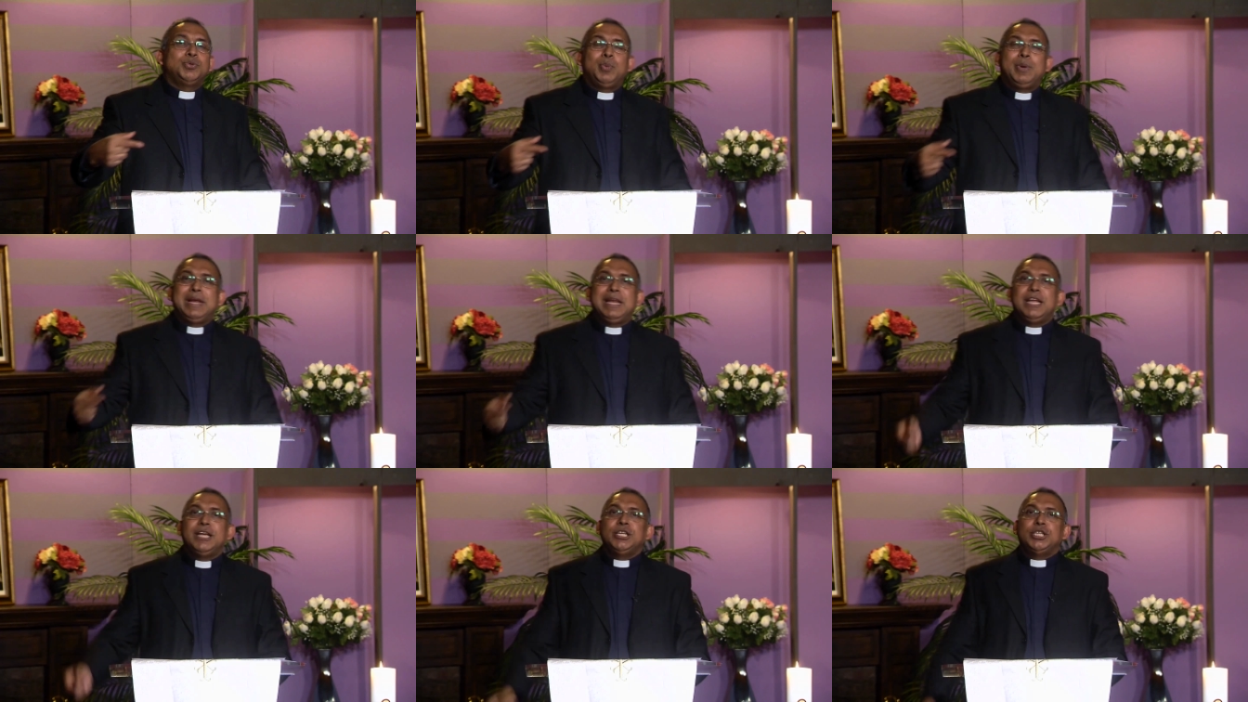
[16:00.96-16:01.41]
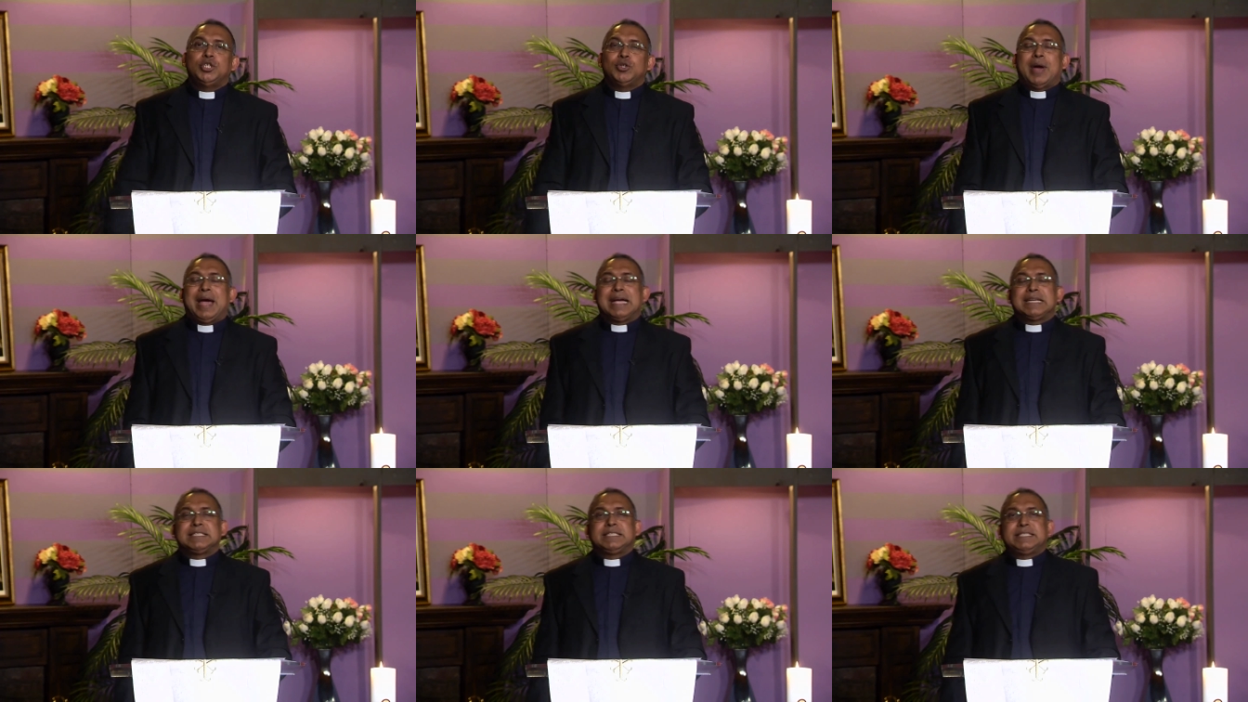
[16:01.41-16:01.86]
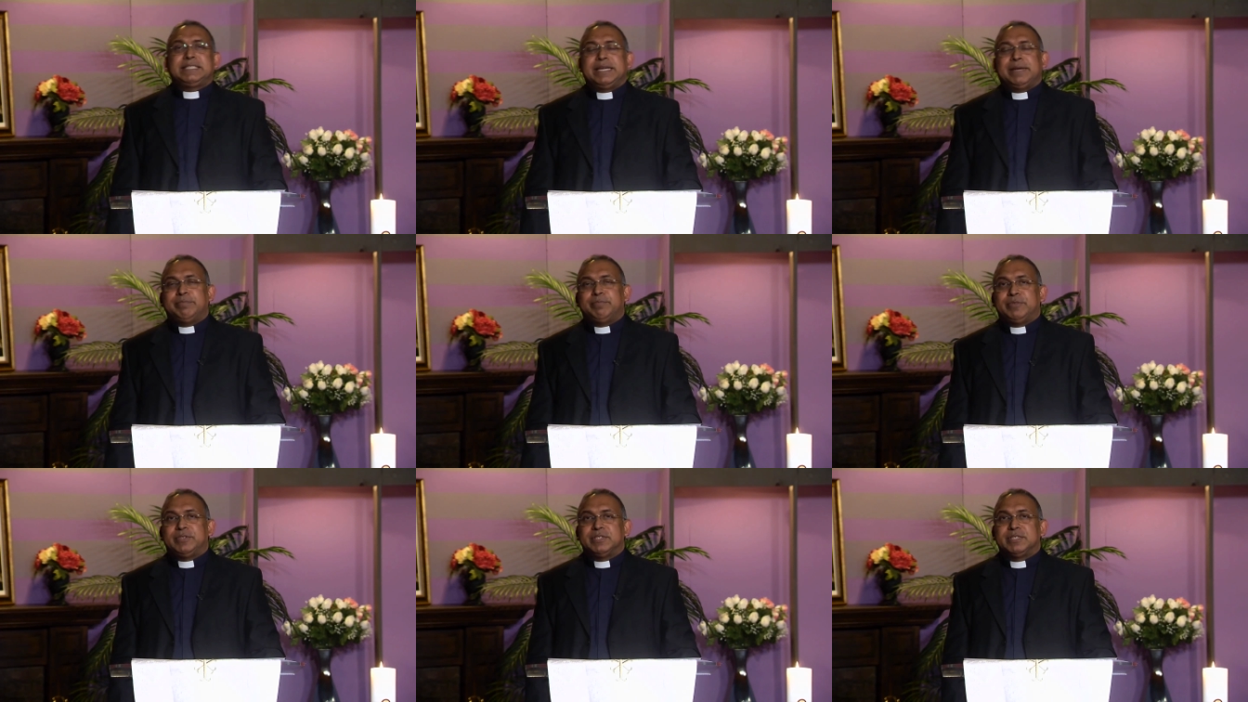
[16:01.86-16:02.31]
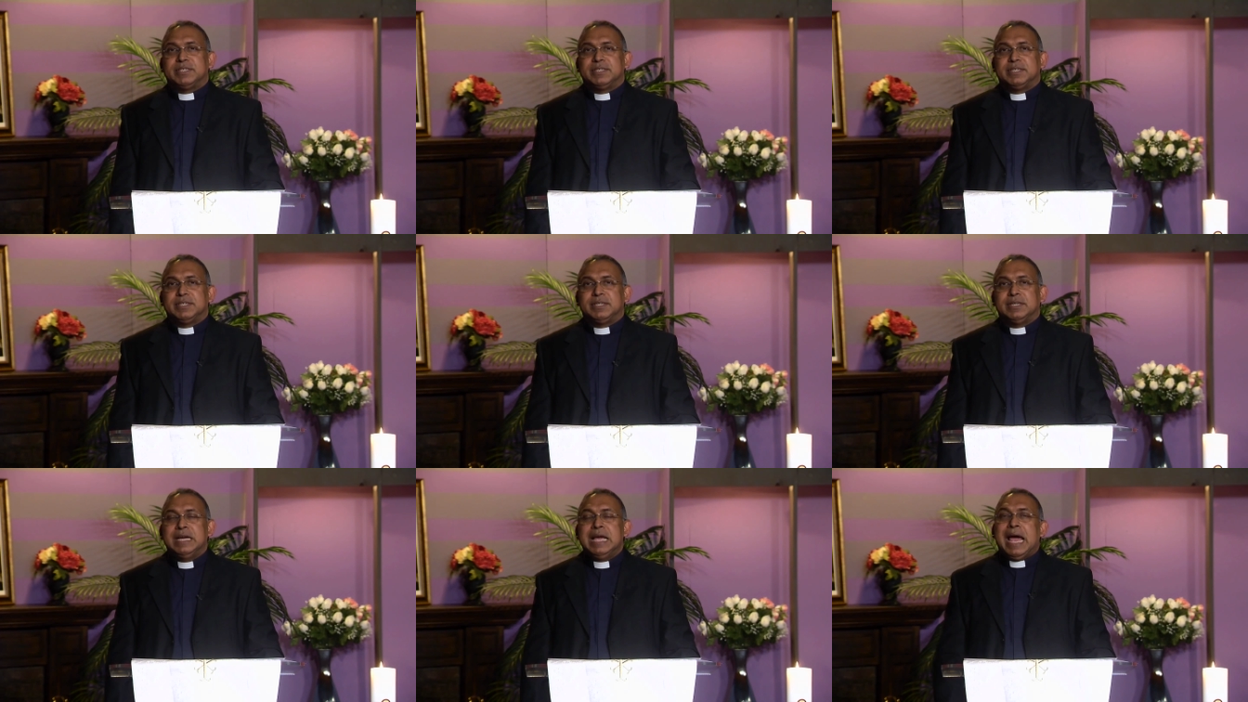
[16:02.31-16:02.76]
willing to accept
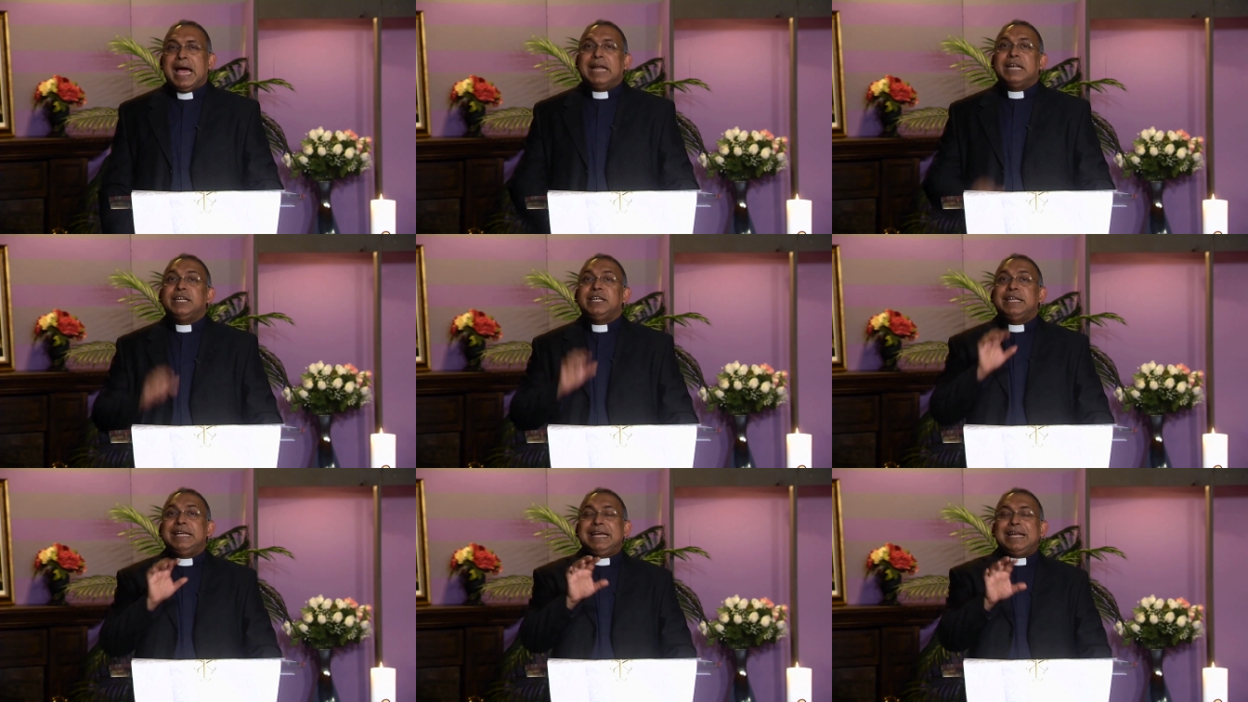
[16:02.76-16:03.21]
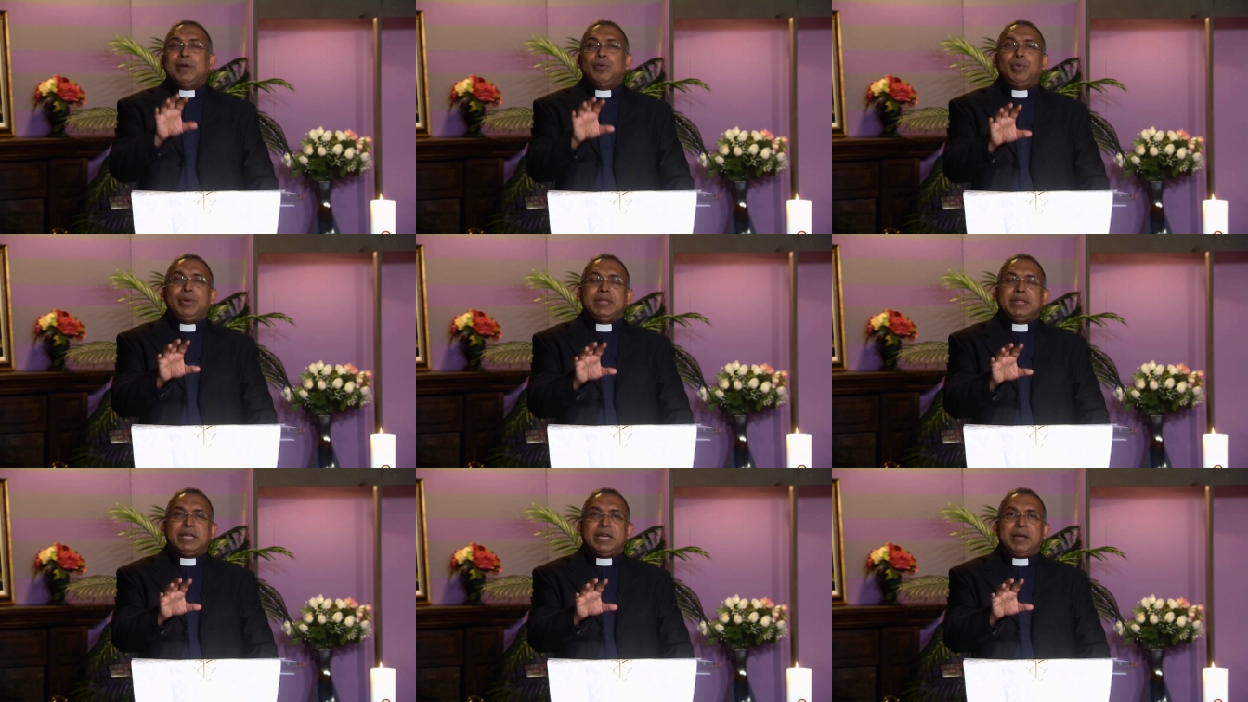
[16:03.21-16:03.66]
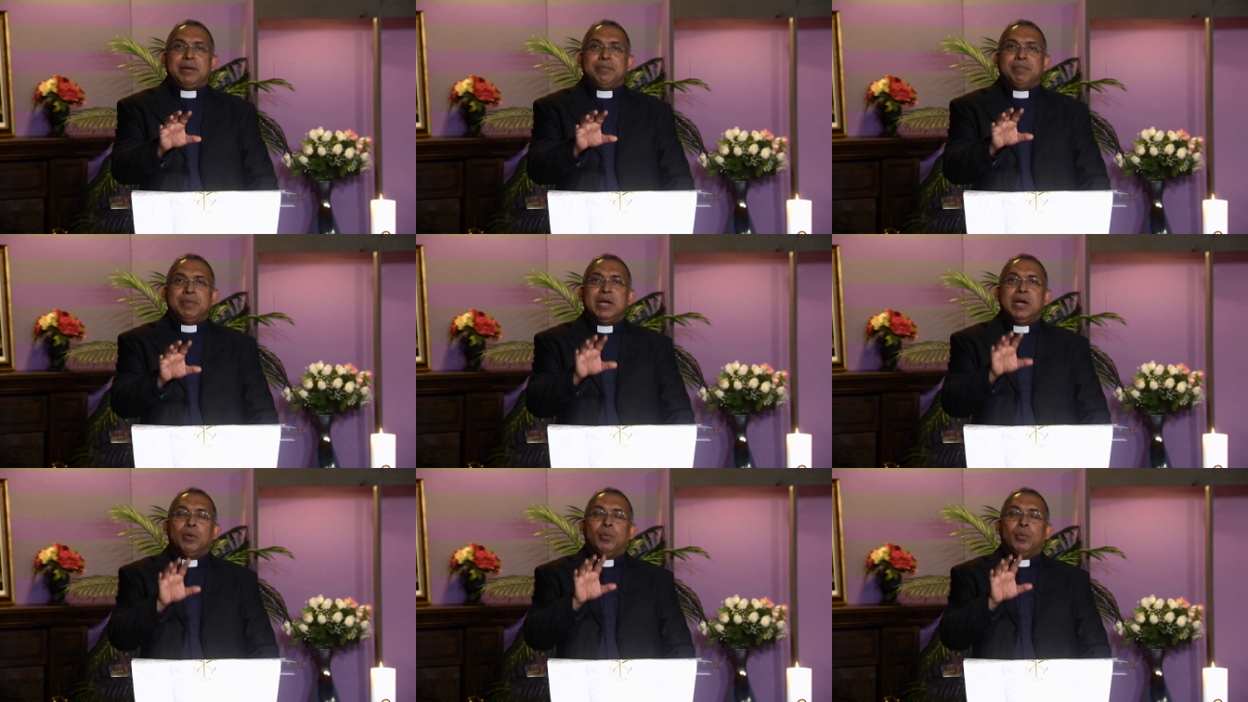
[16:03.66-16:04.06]
and deal with him